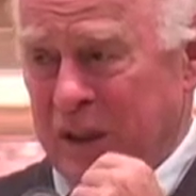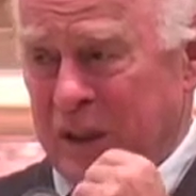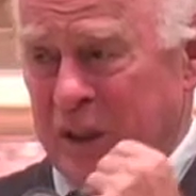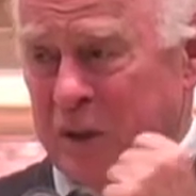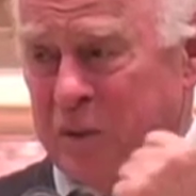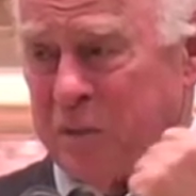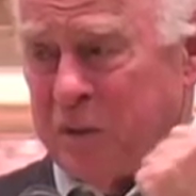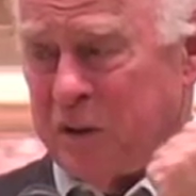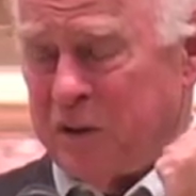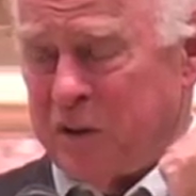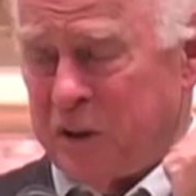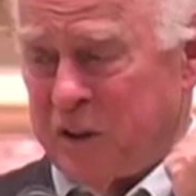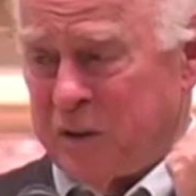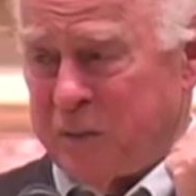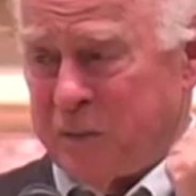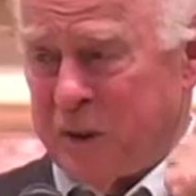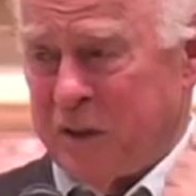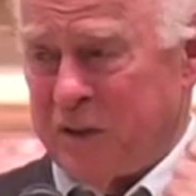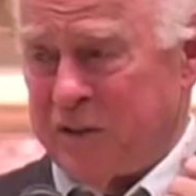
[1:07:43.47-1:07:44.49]
You must
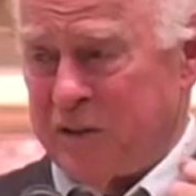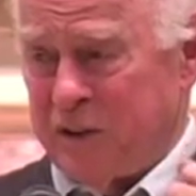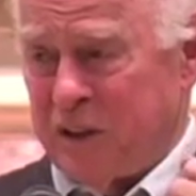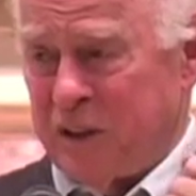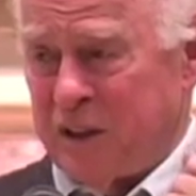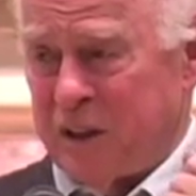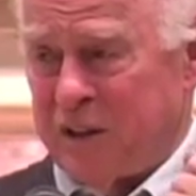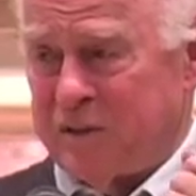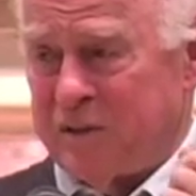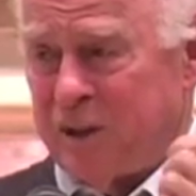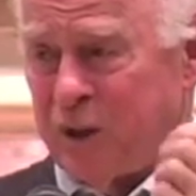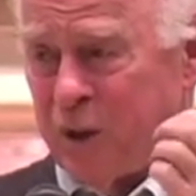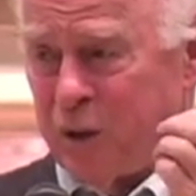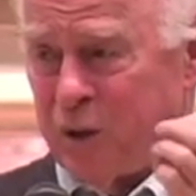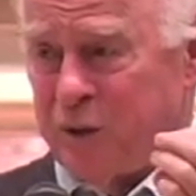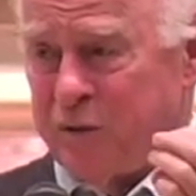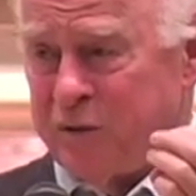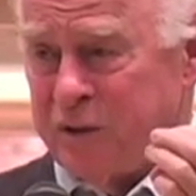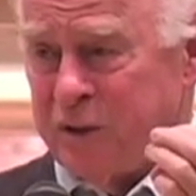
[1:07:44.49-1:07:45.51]
express your love
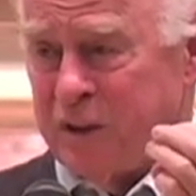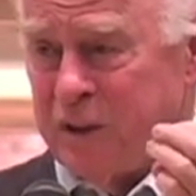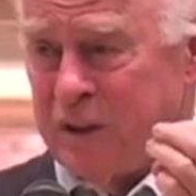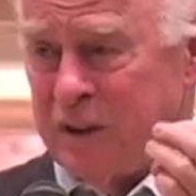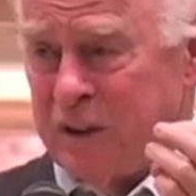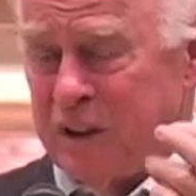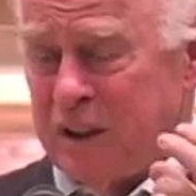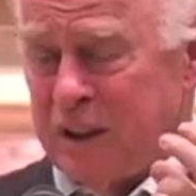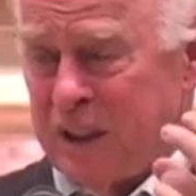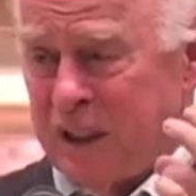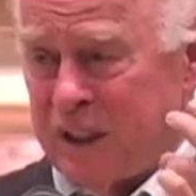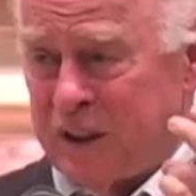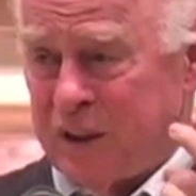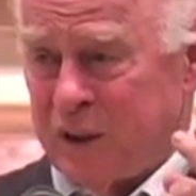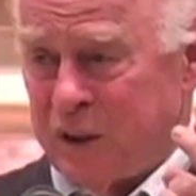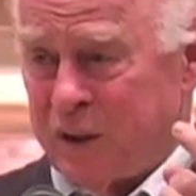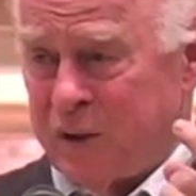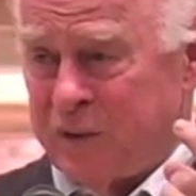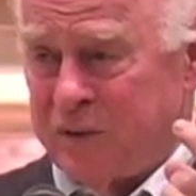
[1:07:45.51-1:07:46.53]
over and
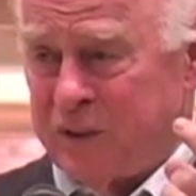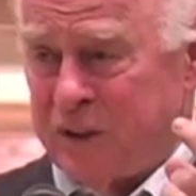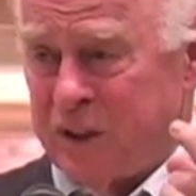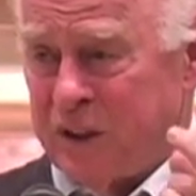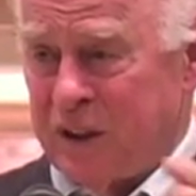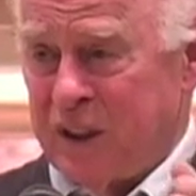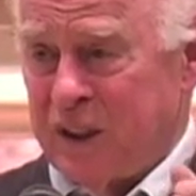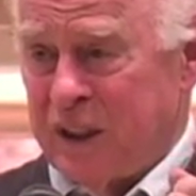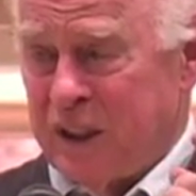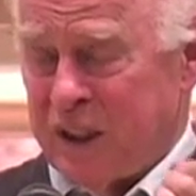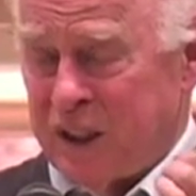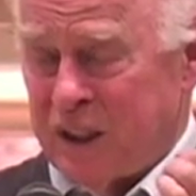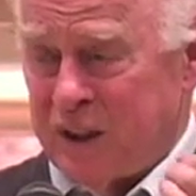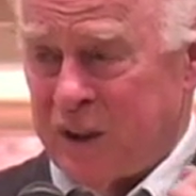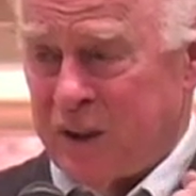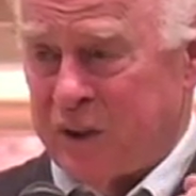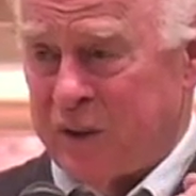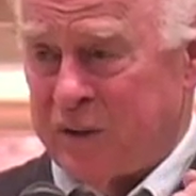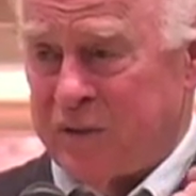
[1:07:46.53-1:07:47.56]
over and
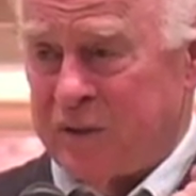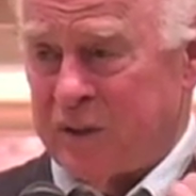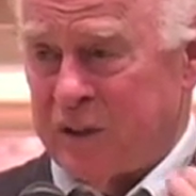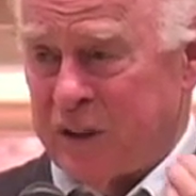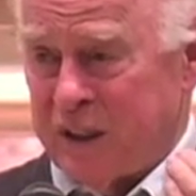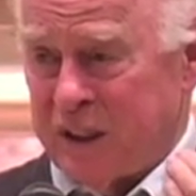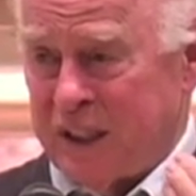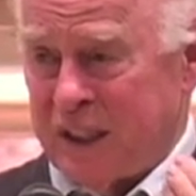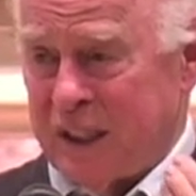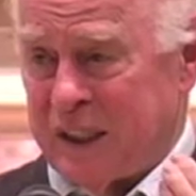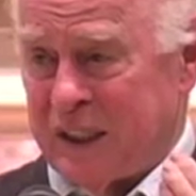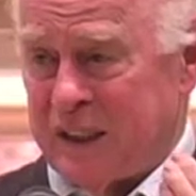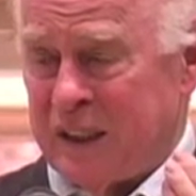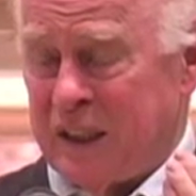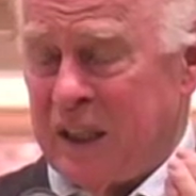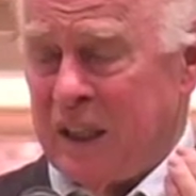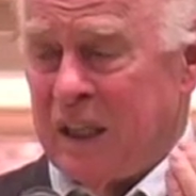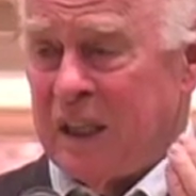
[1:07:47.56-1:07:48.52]
over again.